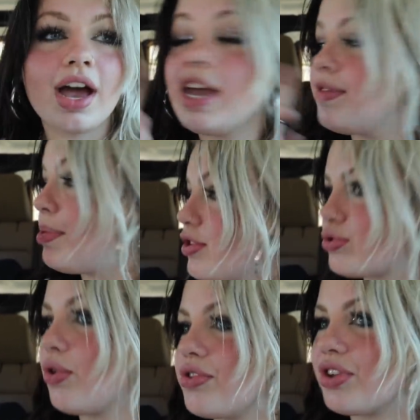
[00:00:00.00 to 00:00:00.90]
yeah, Abby put the
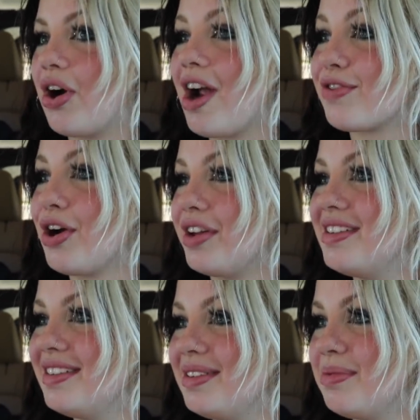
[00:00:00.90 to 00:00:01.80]
stroller in the car. I forgot it.
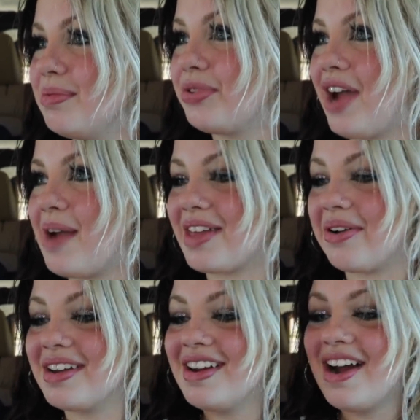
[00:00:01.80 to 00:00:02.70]
Oh my We'll die without
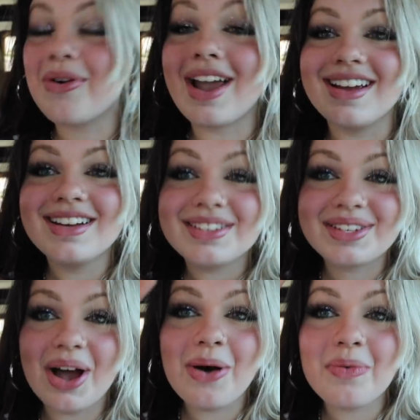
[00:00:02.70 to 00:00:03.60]
it. Okay,
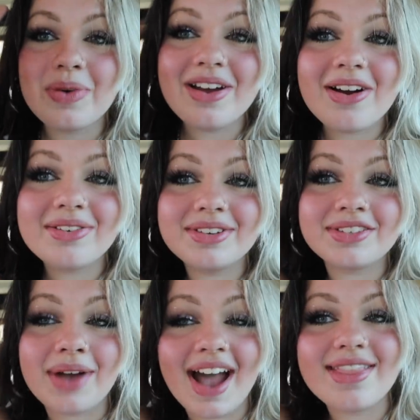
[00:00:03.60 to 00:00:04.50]
so we are going
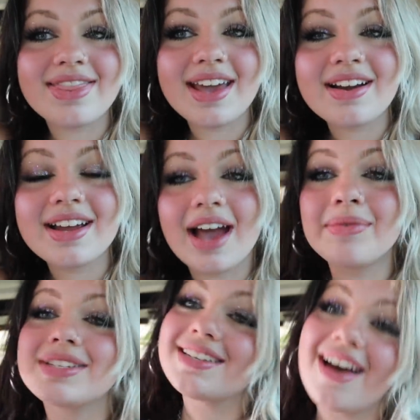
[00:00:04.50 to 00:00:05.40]
to head there and I
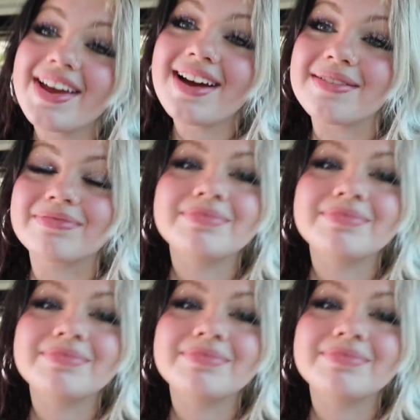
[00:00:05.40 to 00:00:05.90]
will see y'all there.